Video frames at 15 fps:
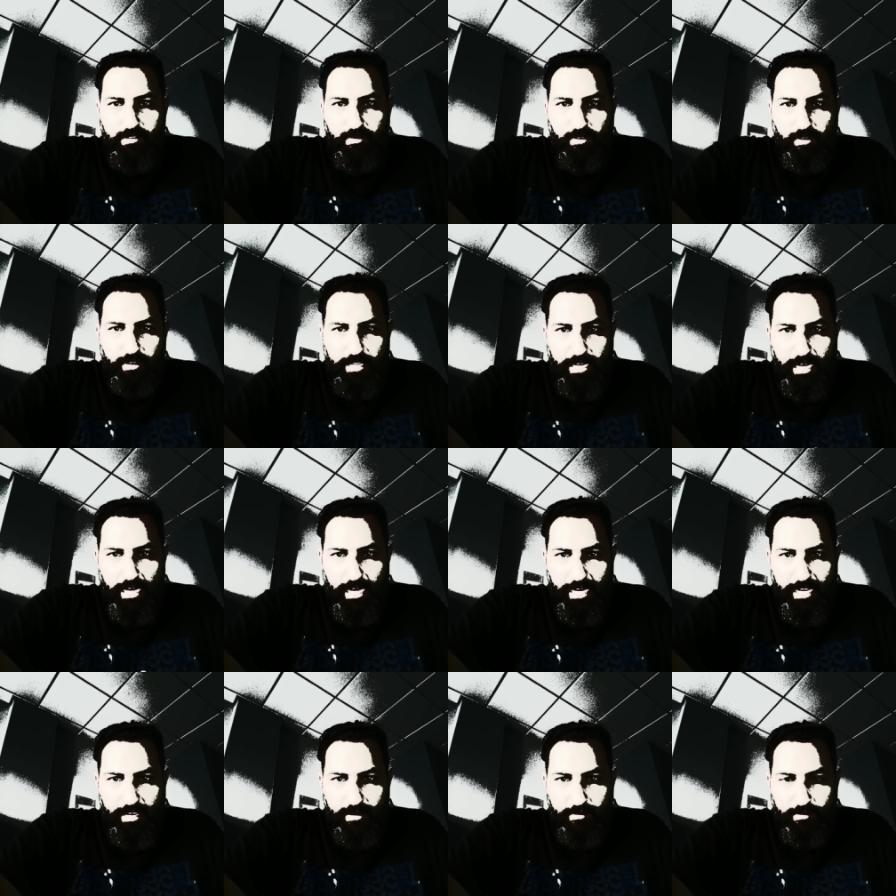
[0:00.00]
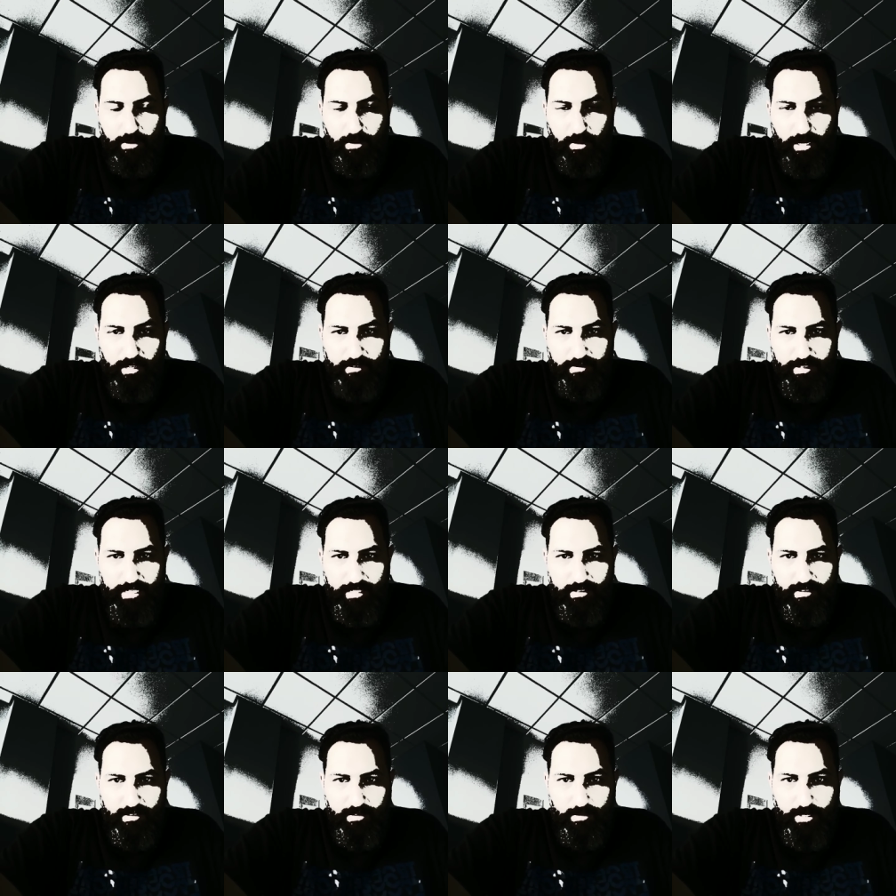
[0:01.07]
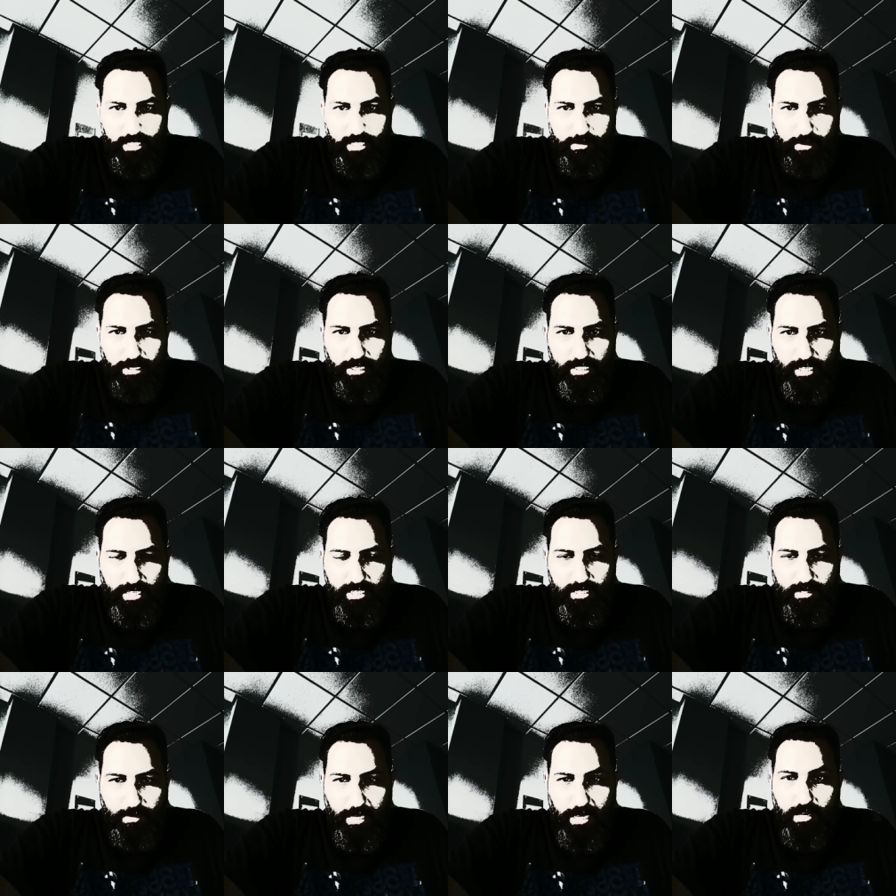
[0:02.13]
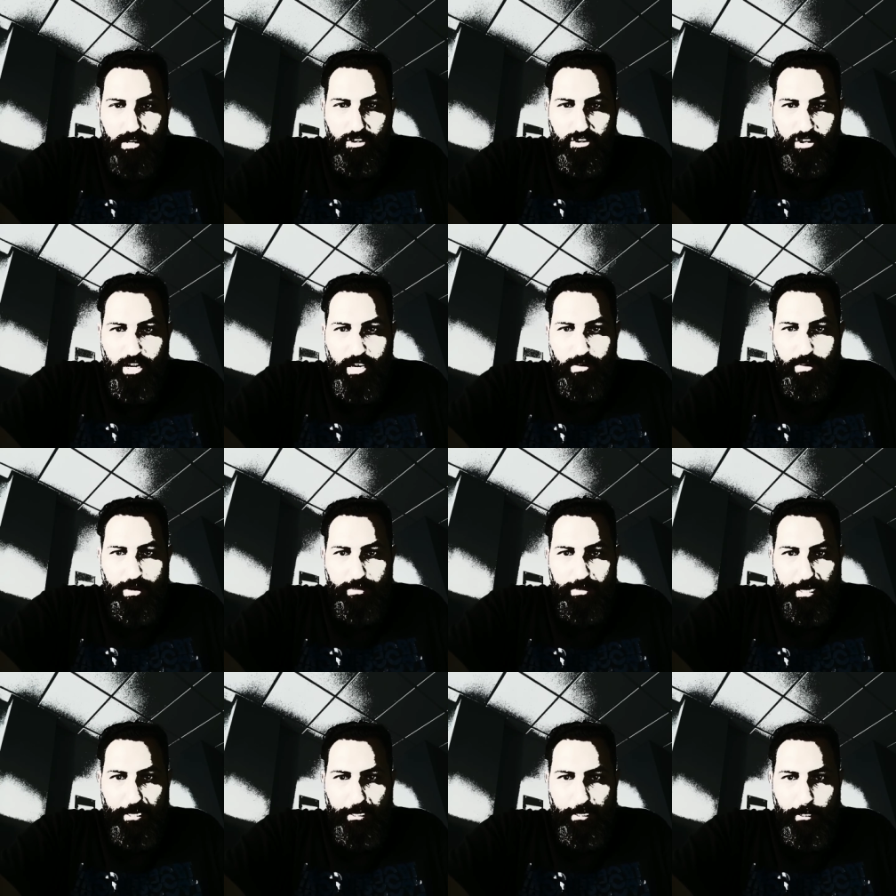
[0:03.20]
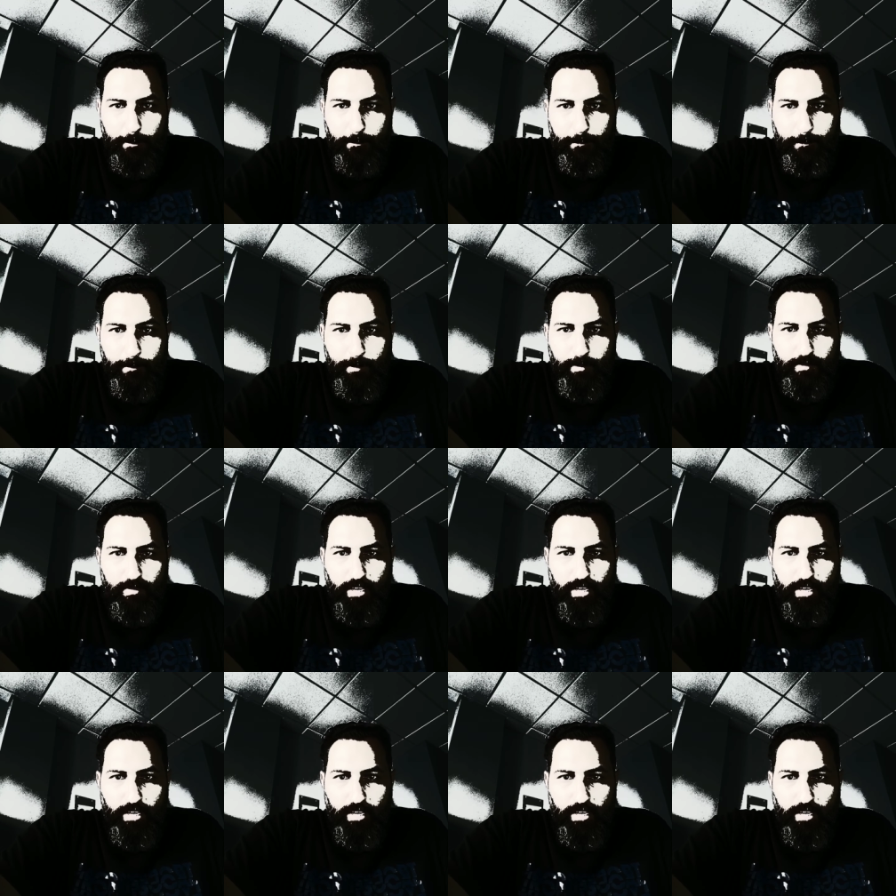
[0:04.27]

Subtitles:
all, that I am qualified to do this because I speak Judeo-Aramaic. I